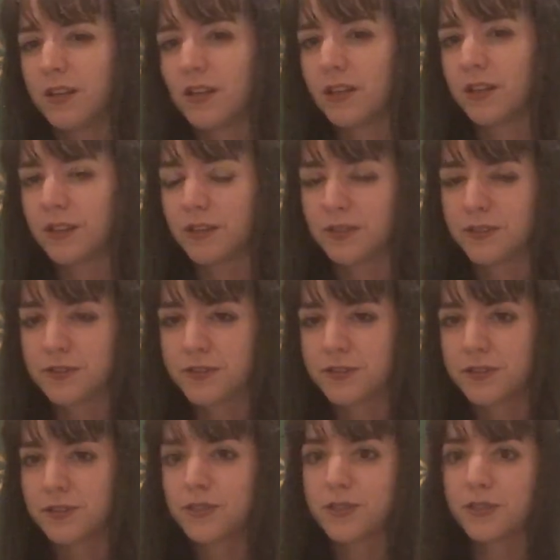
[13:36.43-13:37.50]

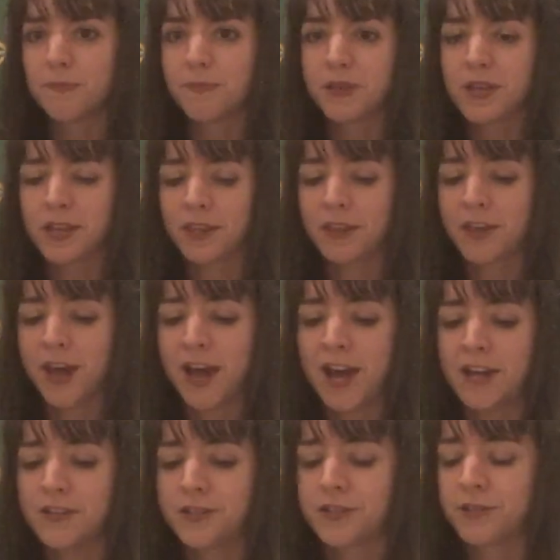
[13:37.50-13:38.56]
It's something
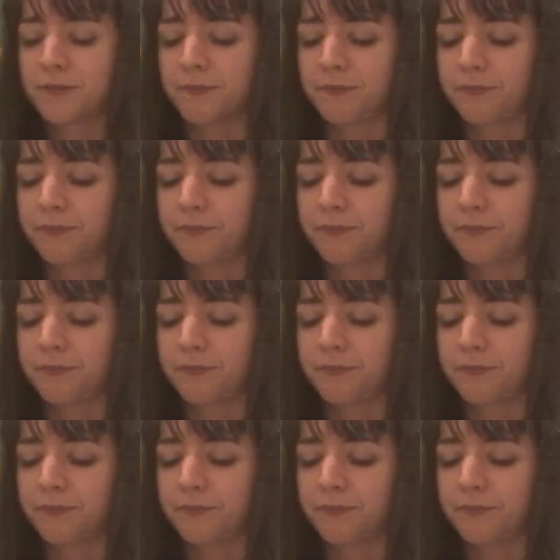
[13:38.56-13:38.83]
that,